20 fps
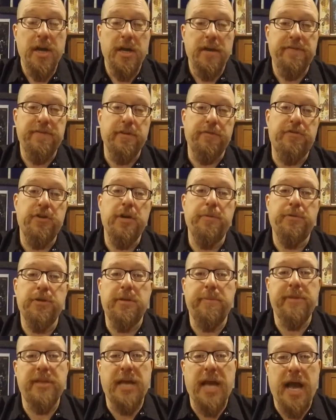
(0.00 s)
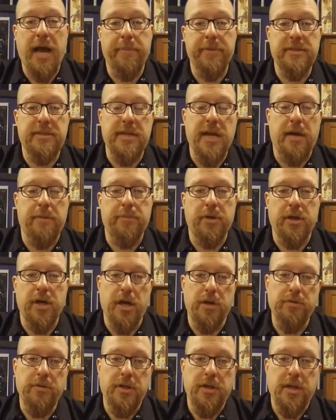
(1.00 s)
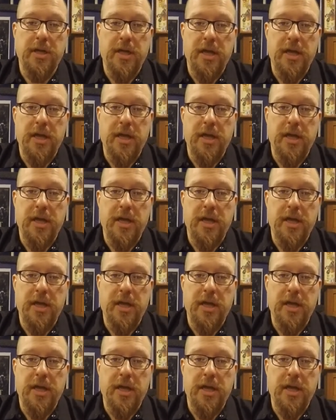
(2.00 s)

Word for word: feel free to put them in the comments down below.